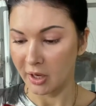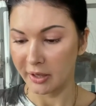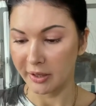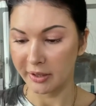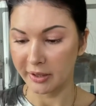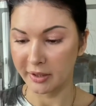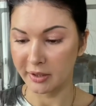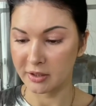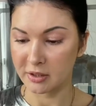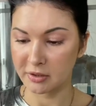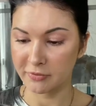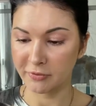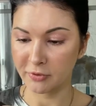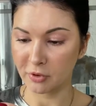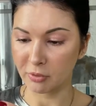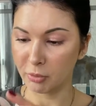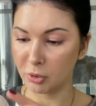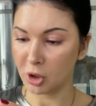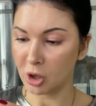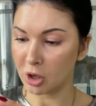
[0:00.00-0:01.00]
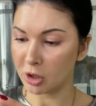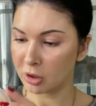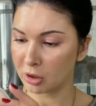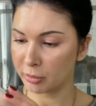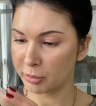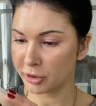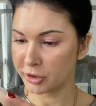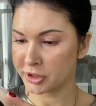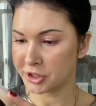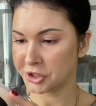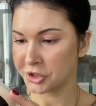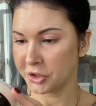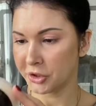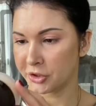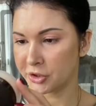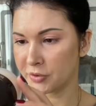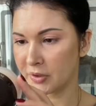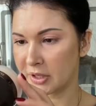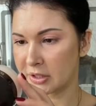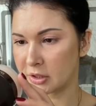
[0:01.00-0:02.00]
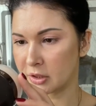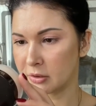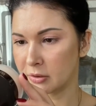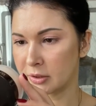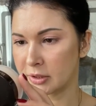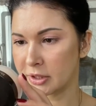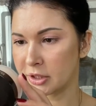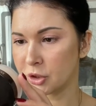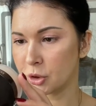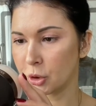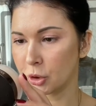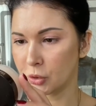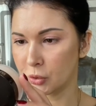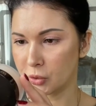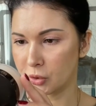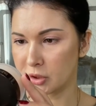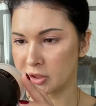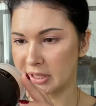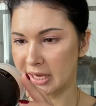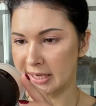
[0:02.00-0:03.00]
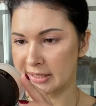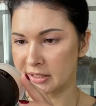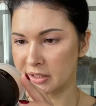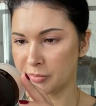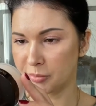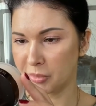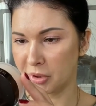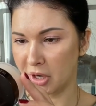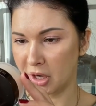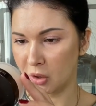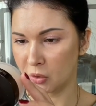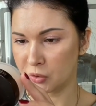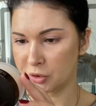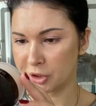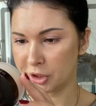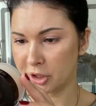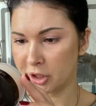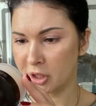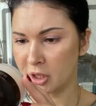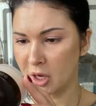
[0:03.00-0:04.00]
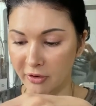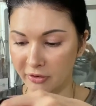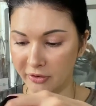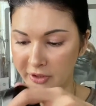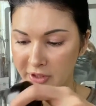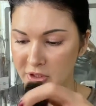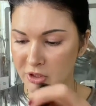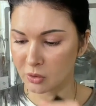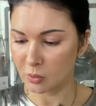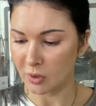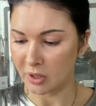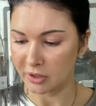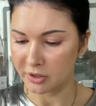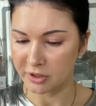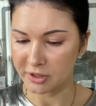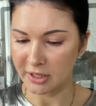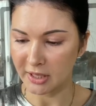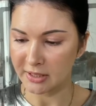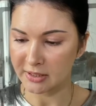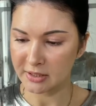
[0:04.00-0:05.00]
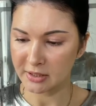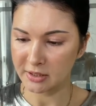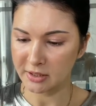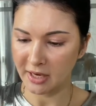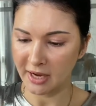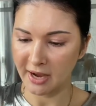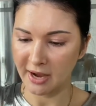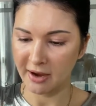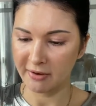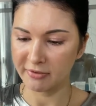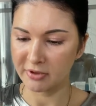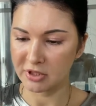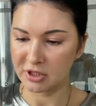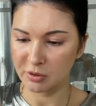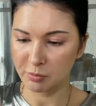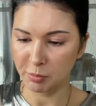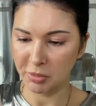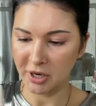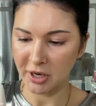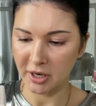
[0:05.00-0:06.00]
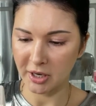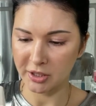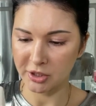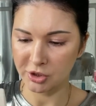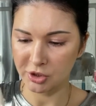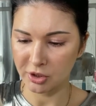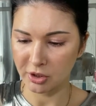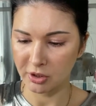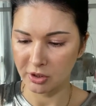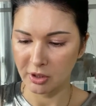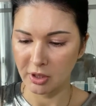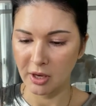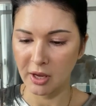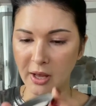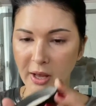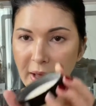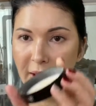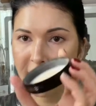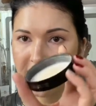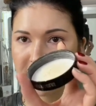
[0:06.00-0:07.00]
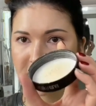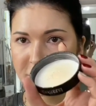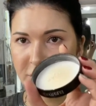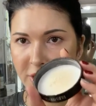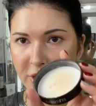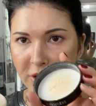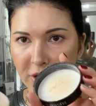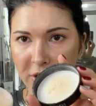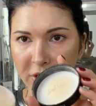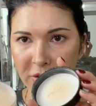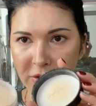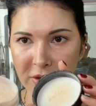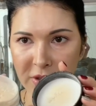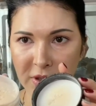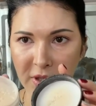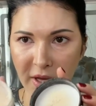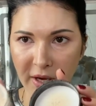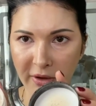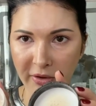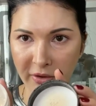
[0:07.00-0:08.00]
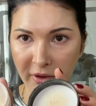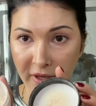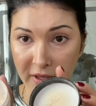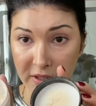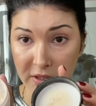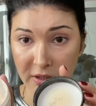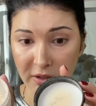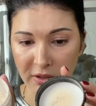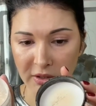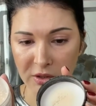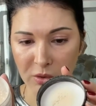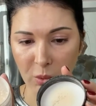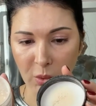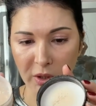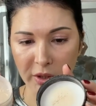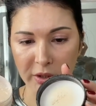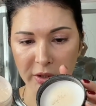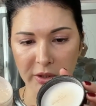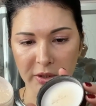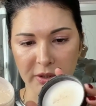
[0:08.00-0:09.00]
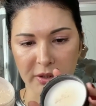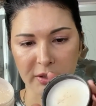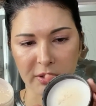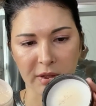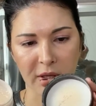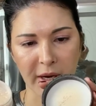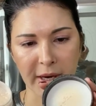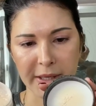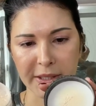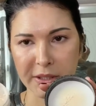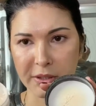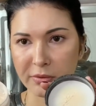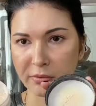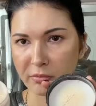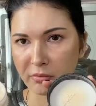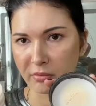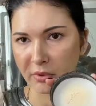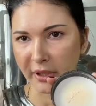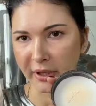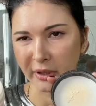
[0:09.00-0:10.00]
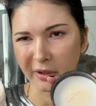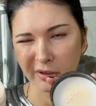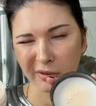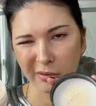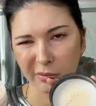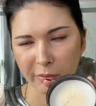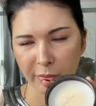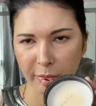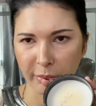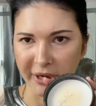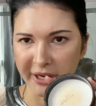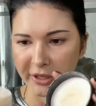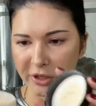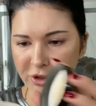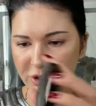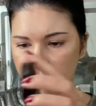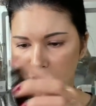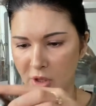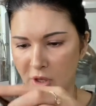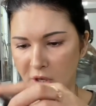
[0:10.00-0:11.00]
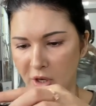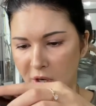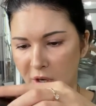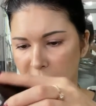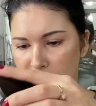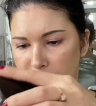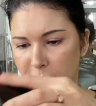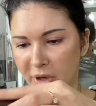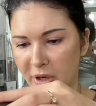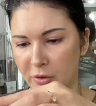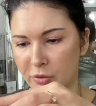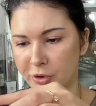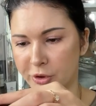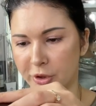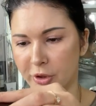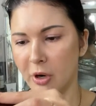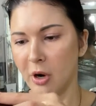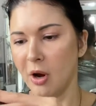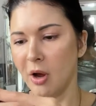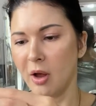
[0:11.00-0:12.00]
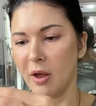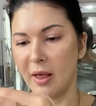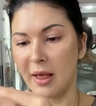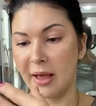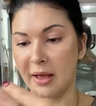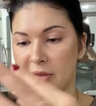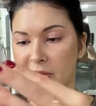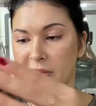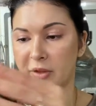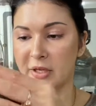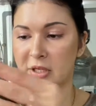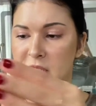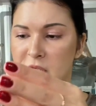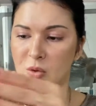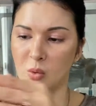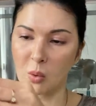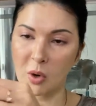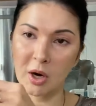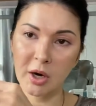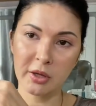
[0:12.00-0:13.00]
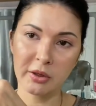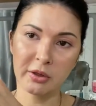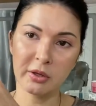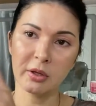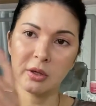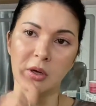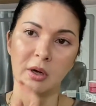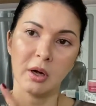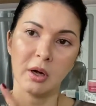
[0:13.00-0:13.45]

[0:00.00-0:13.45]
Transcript: is from Laura Mercier, translucent loose setting powder. This one doesn't have a sponge, and it looks like this. This one is light, like beige powder. And this one